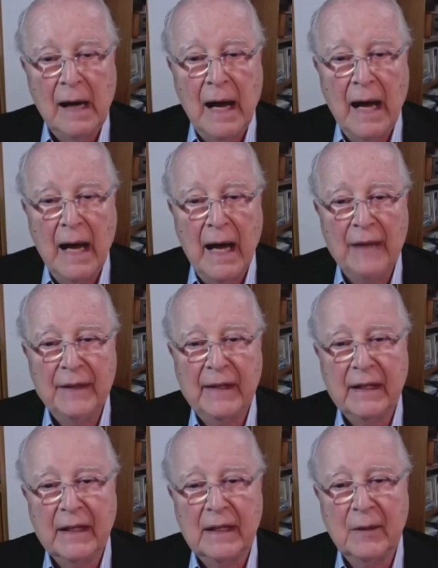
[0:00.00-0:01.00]
I
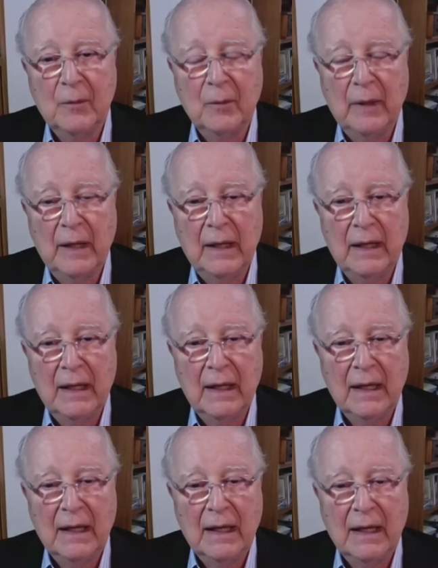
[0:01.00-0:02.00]
think we
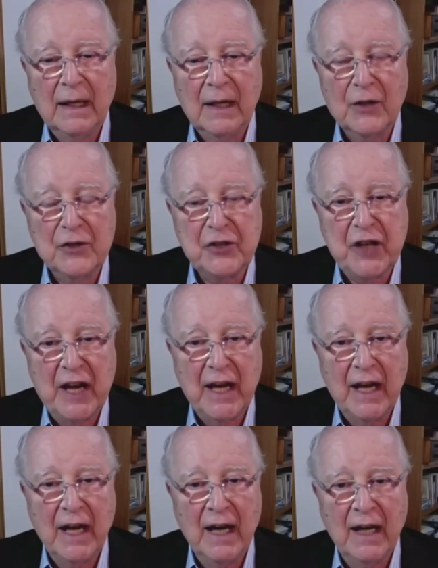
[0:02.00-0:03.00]

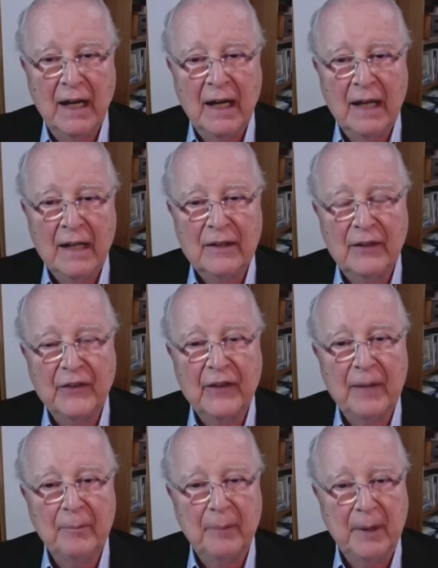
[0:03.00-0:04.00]
share the
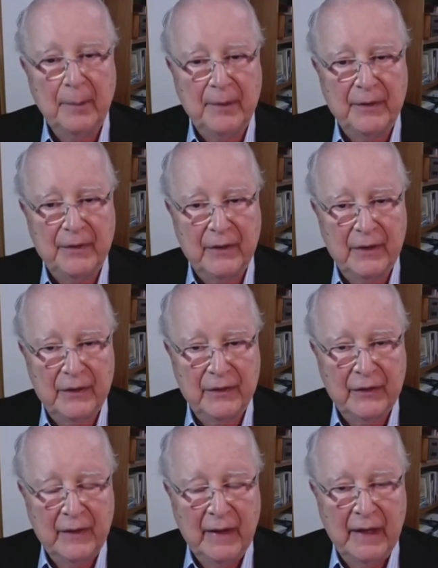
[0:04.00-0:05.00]
same
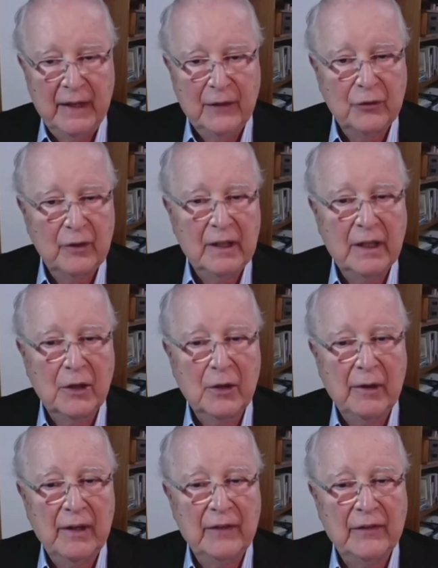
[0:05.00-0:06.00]
purposes. It's
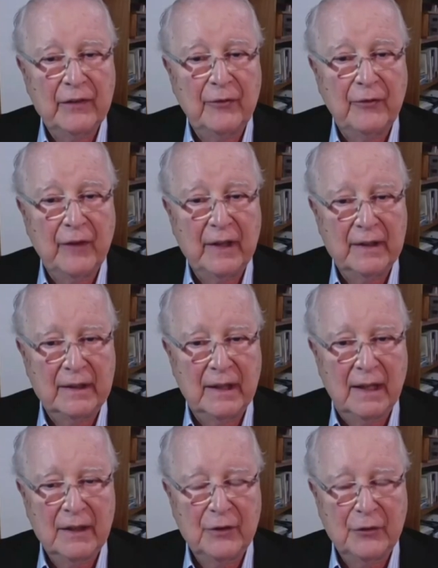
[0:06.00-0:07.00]
increase
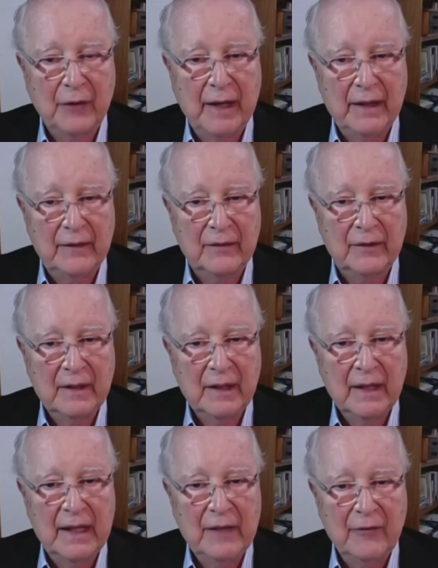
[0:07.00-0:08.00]
further trade,
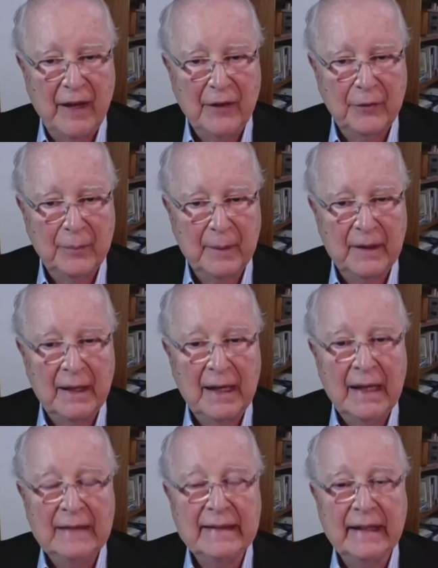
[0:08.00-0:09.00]
investment,
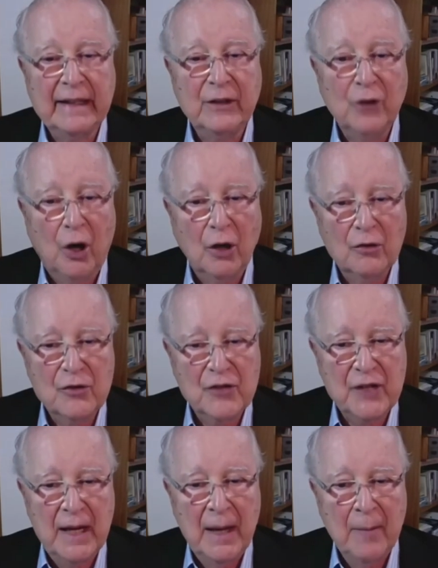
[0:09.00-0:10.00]

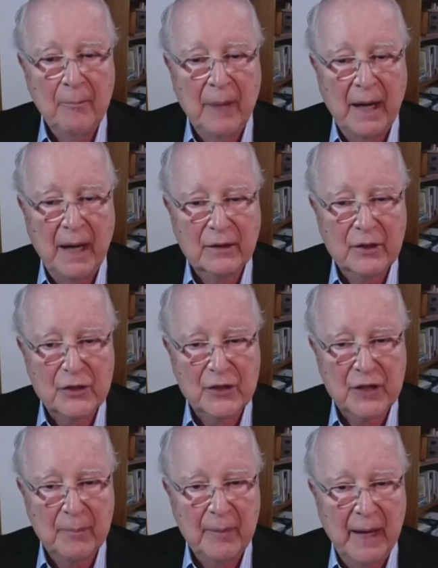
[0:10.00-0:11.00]
technology partnership,